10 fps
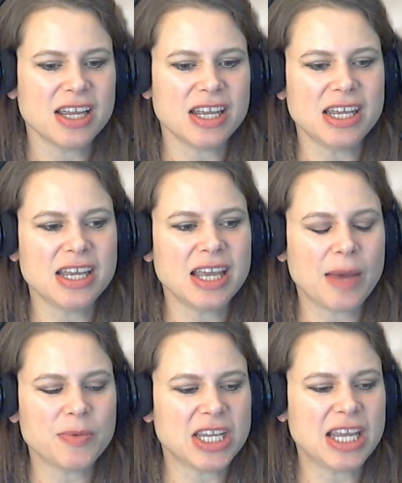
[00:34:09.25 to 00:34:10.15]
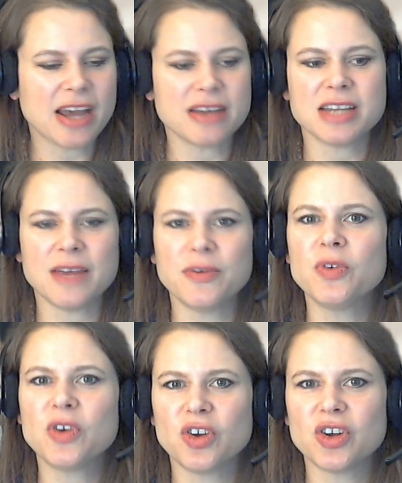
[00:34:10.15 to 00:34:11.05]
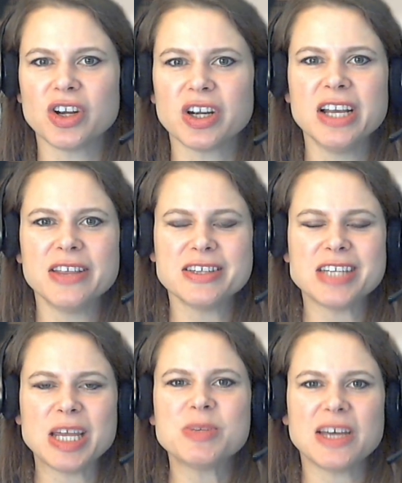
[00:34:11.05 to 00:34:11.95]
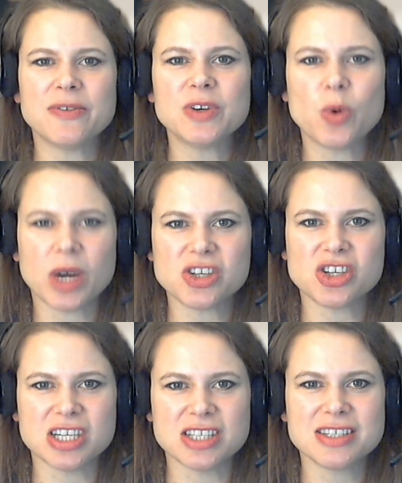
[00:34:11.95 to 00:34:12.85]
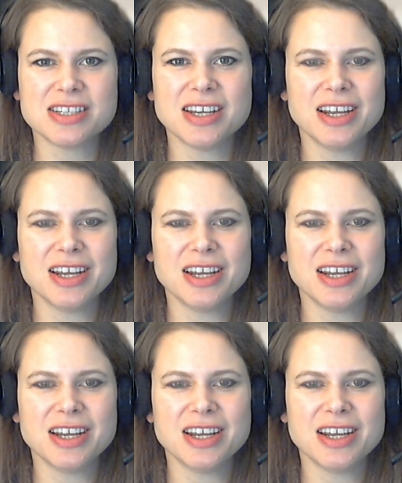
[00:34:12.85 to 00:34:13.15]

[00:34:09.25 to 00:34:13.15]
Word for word: He kept he asked every recruiter the same seven questions.